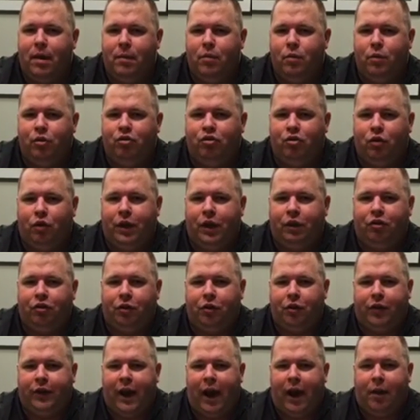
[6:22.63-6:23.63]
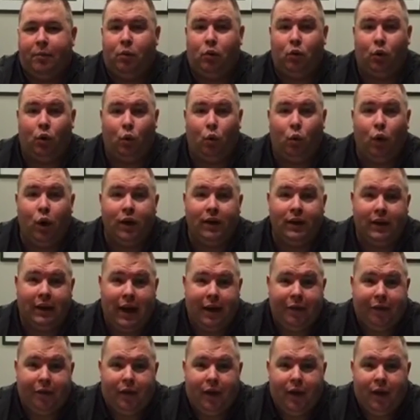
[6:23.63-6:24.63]
Maybe we should hold each other accountable or work
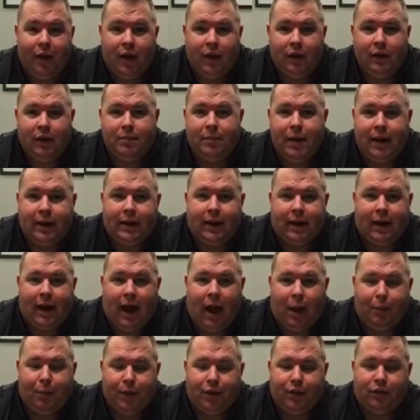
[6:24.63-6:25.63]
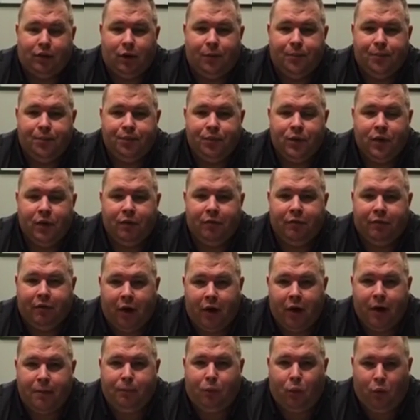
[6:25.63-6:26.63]
together to make that happen. So,
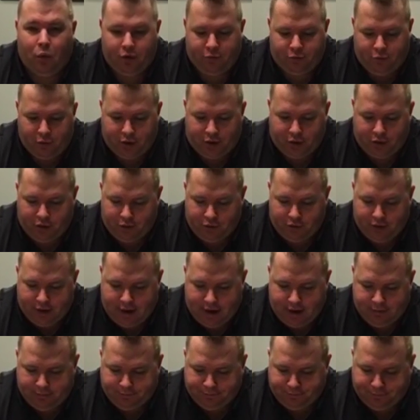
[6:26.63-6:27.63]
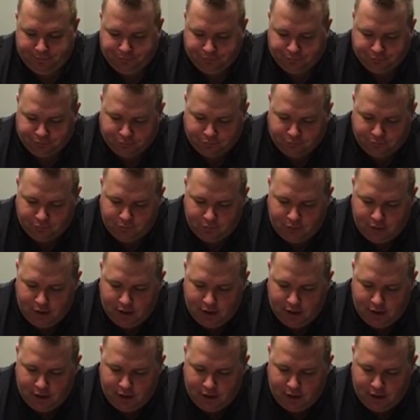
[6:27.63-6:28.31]
very important for you to do that.